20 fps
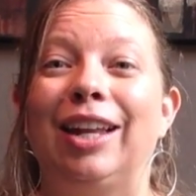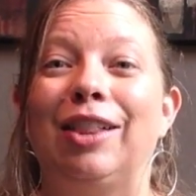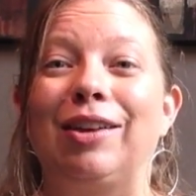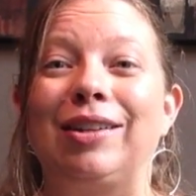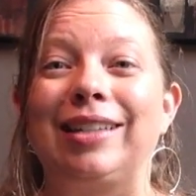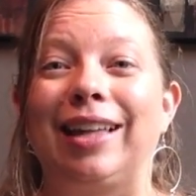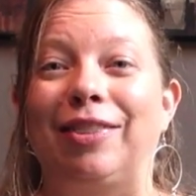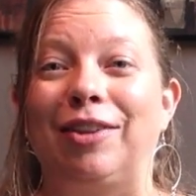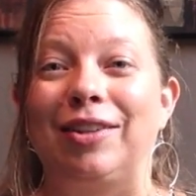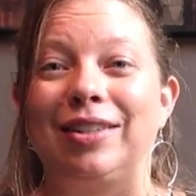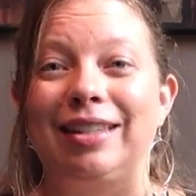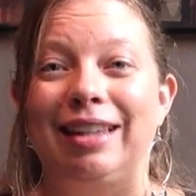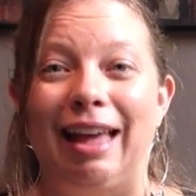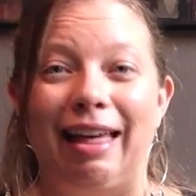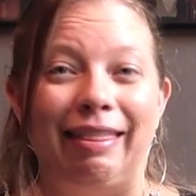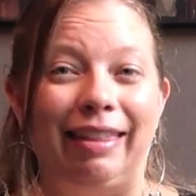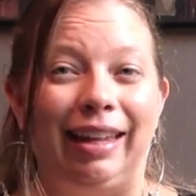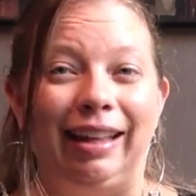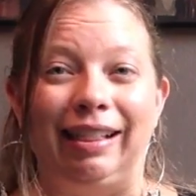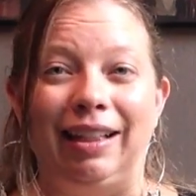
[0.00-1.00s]
Looks like there's
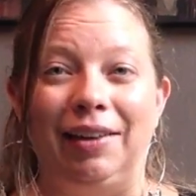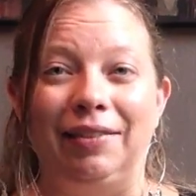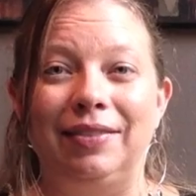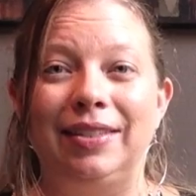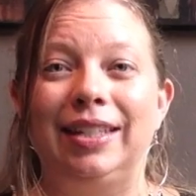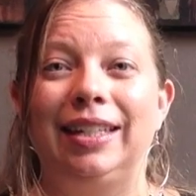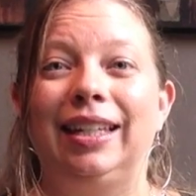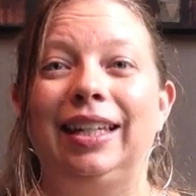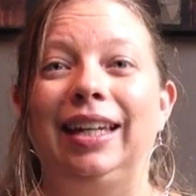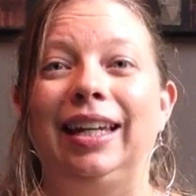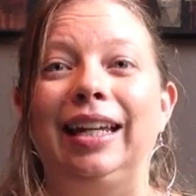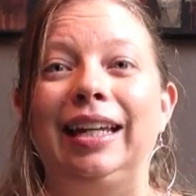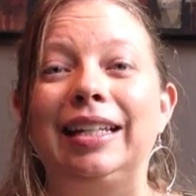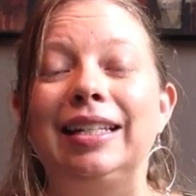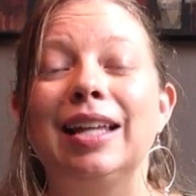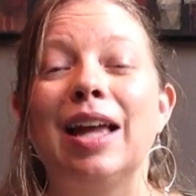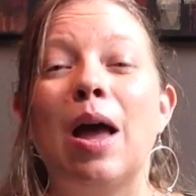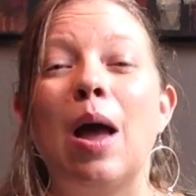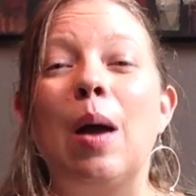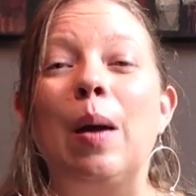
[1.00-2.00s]
nothing left to
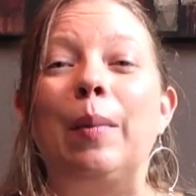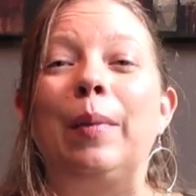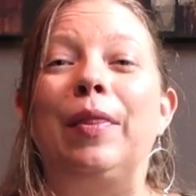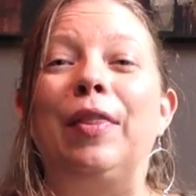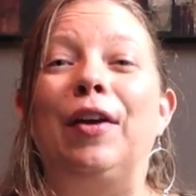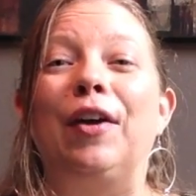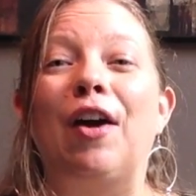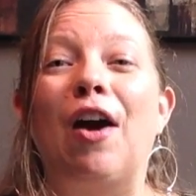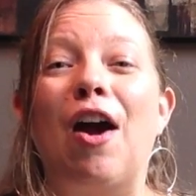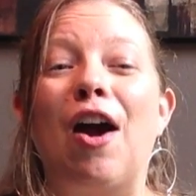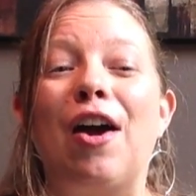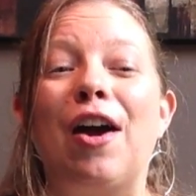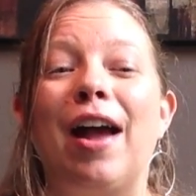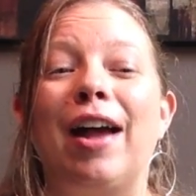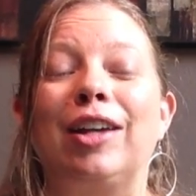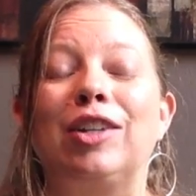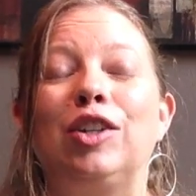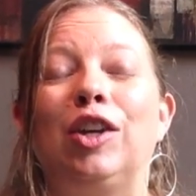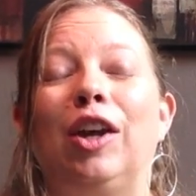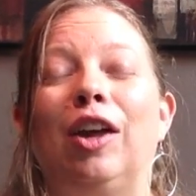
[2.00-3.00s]
eat. But there are
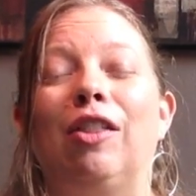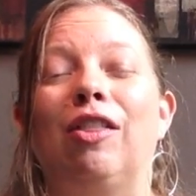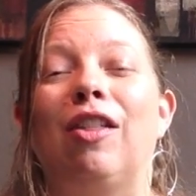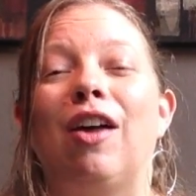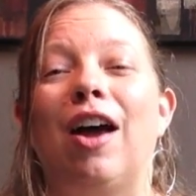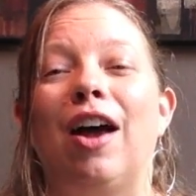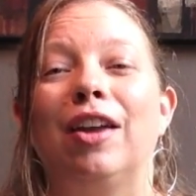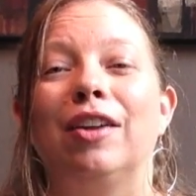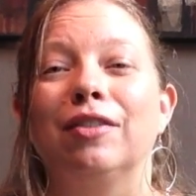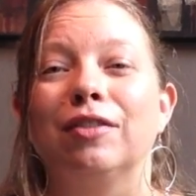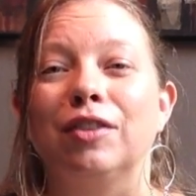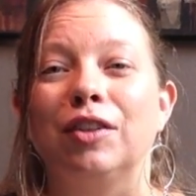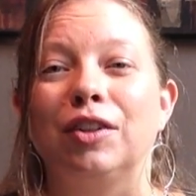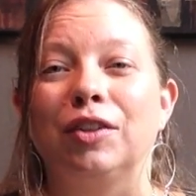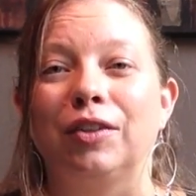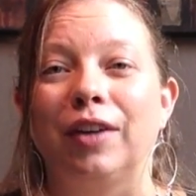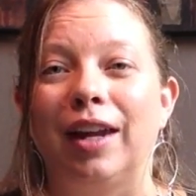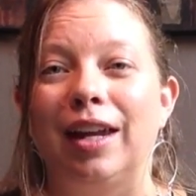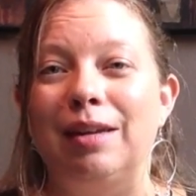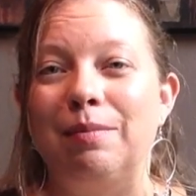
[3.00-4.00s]
actually a lot of
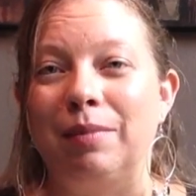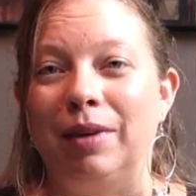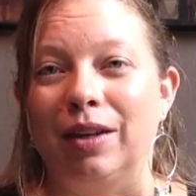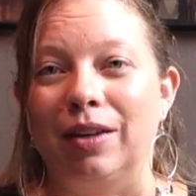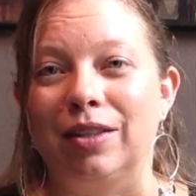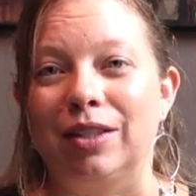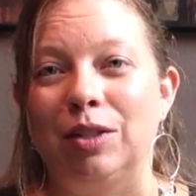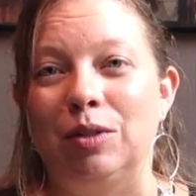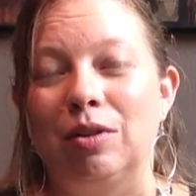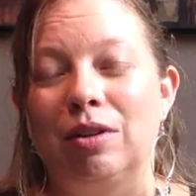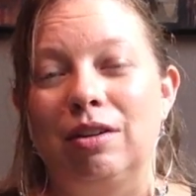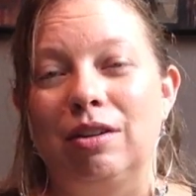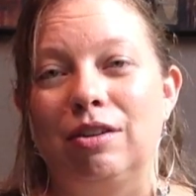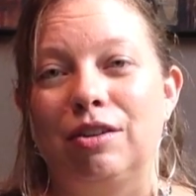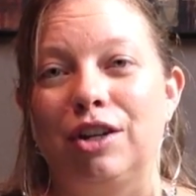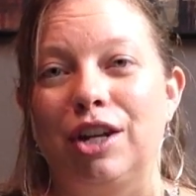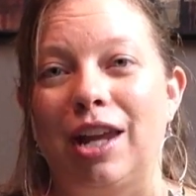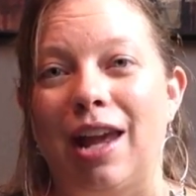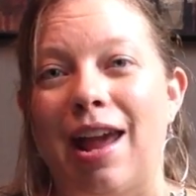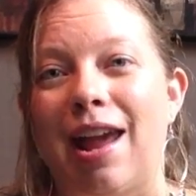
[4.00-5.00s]
great meals you can
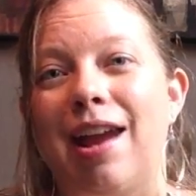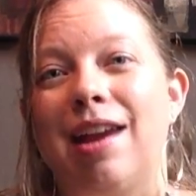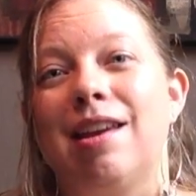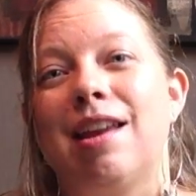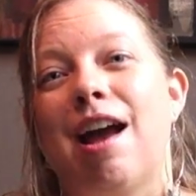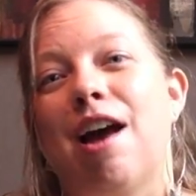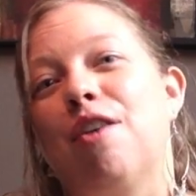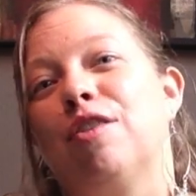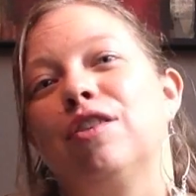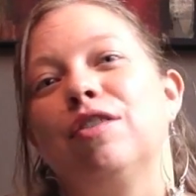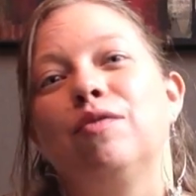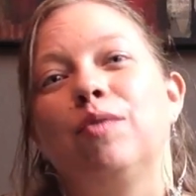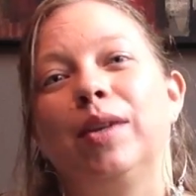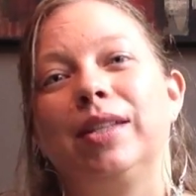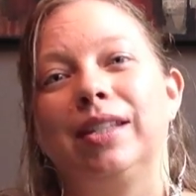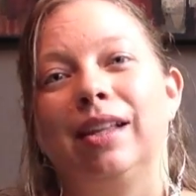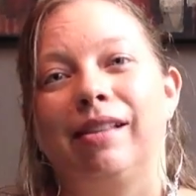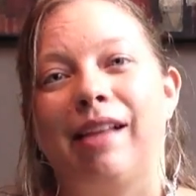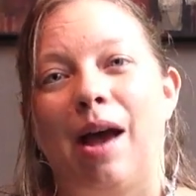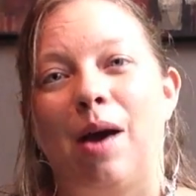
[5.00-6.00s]
create out of
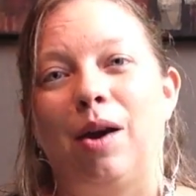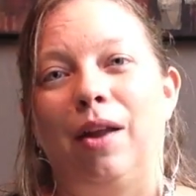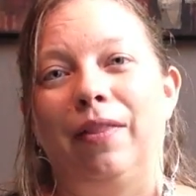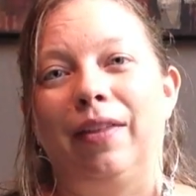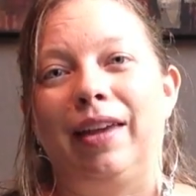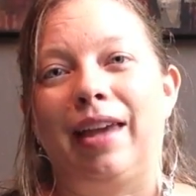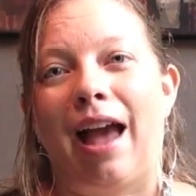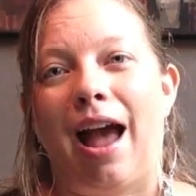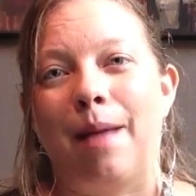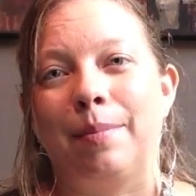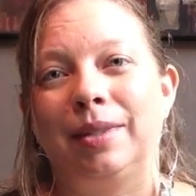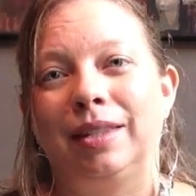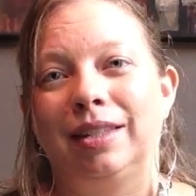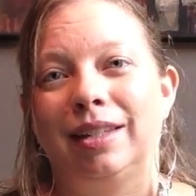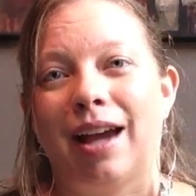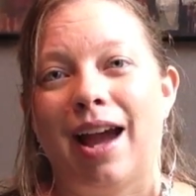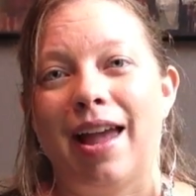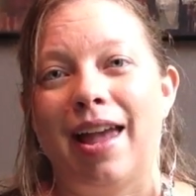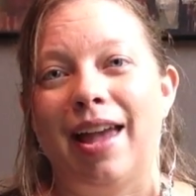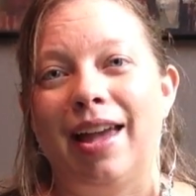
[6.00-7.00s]
what's allowed on the GAPS
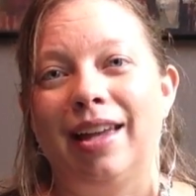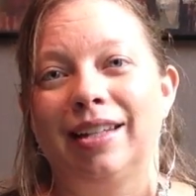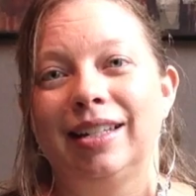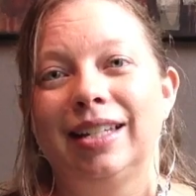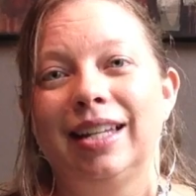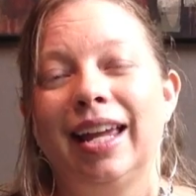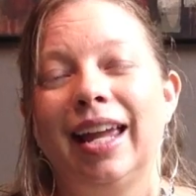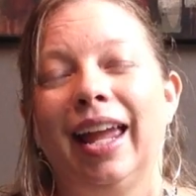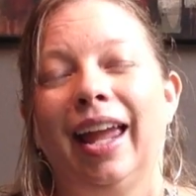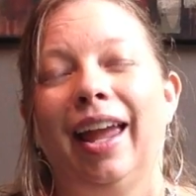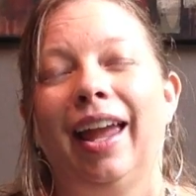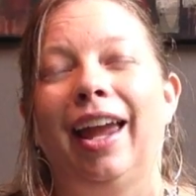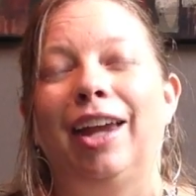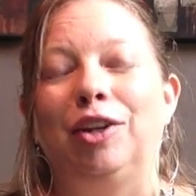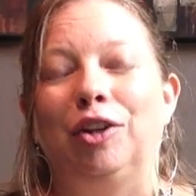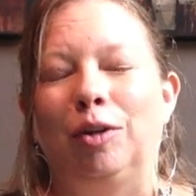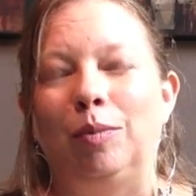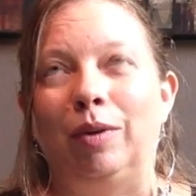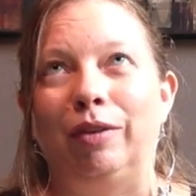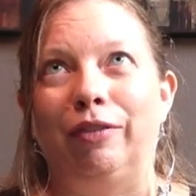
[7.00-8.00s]
diet,
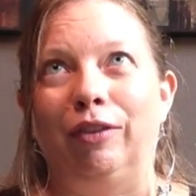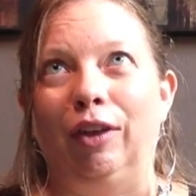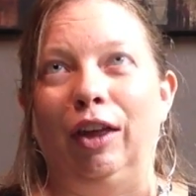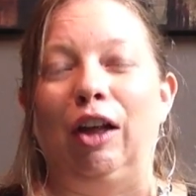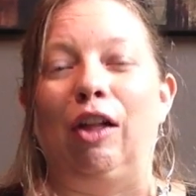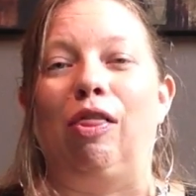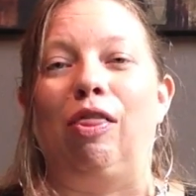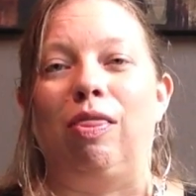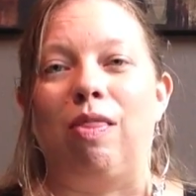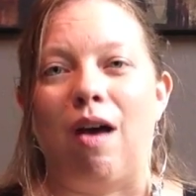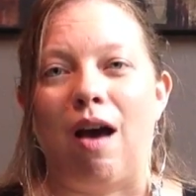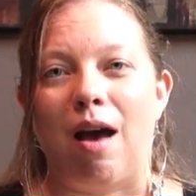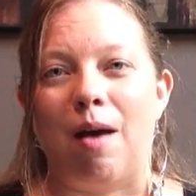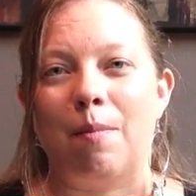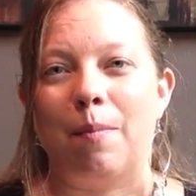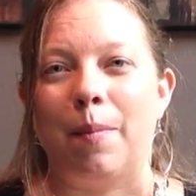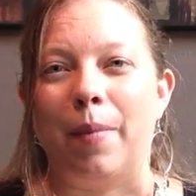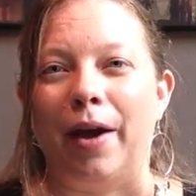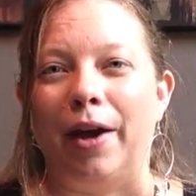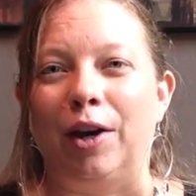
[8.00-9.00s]
and you're going to be feeling a lot
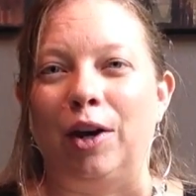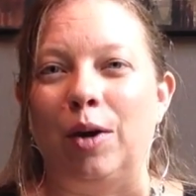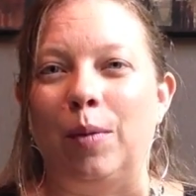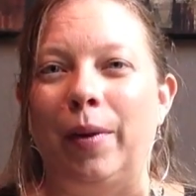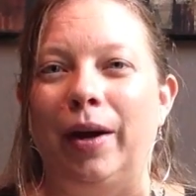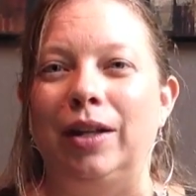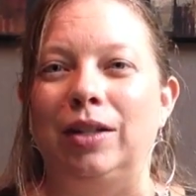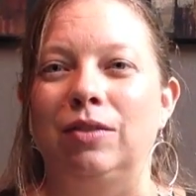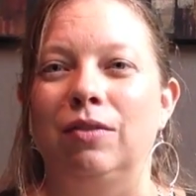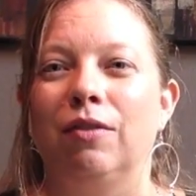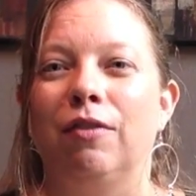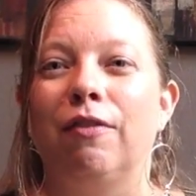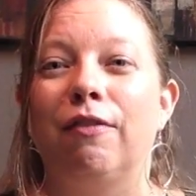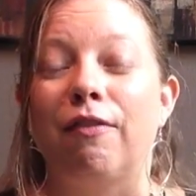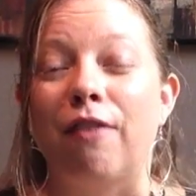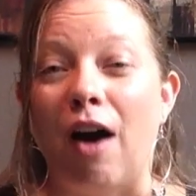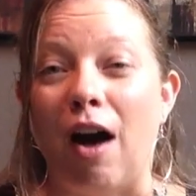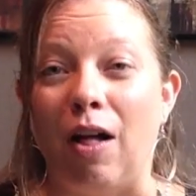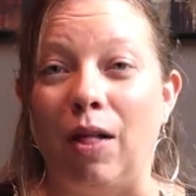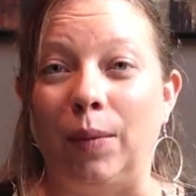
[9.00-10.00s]
better by
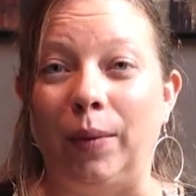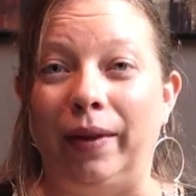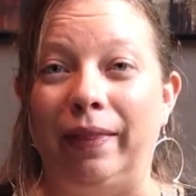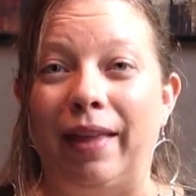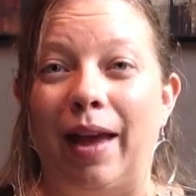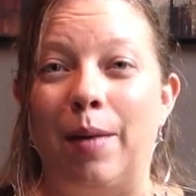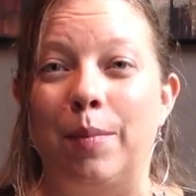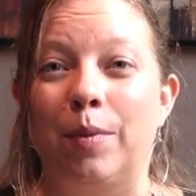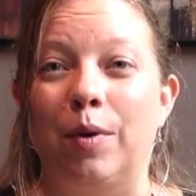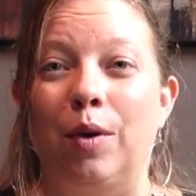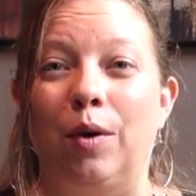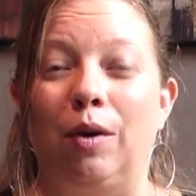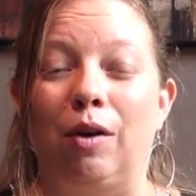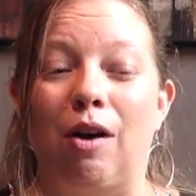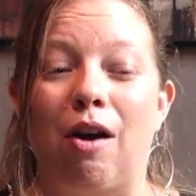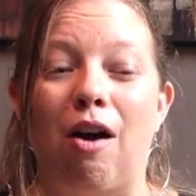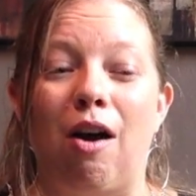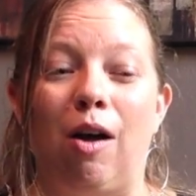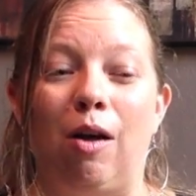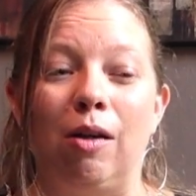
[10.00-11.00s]
following that
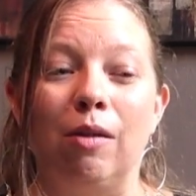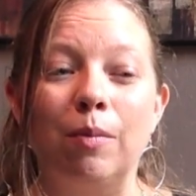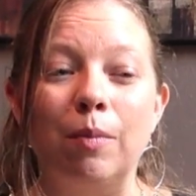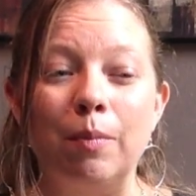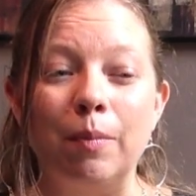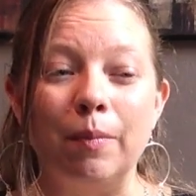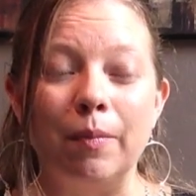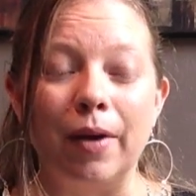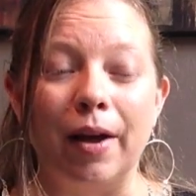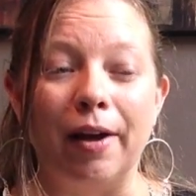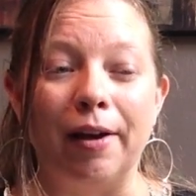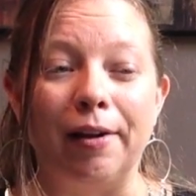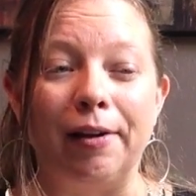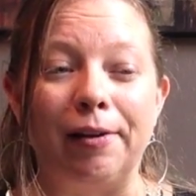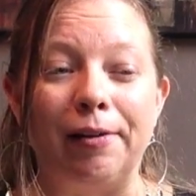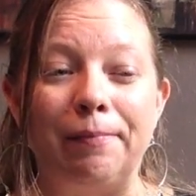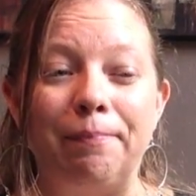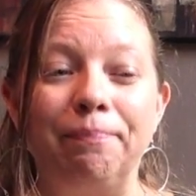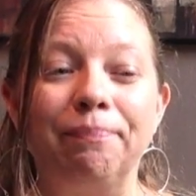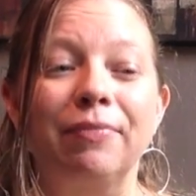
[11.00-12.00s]
protocol.
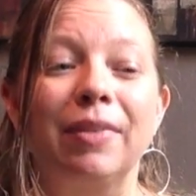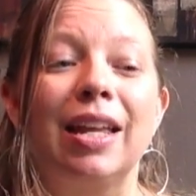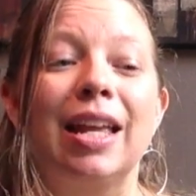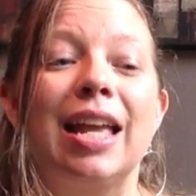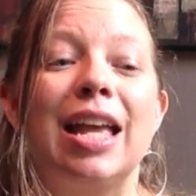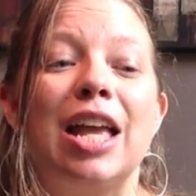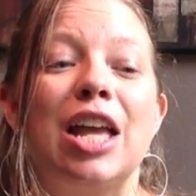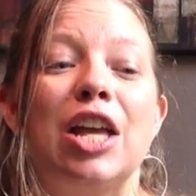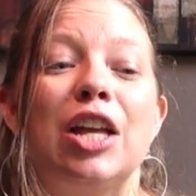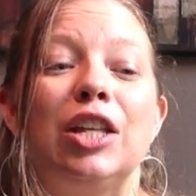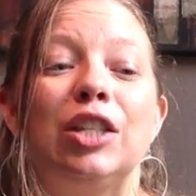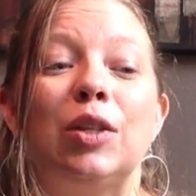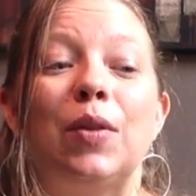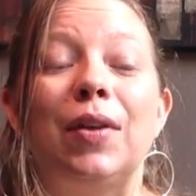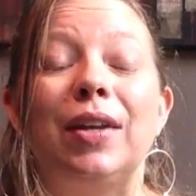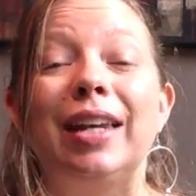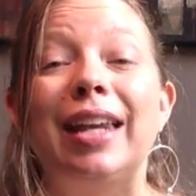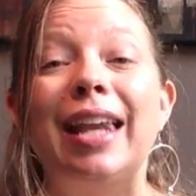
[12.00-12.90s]
So the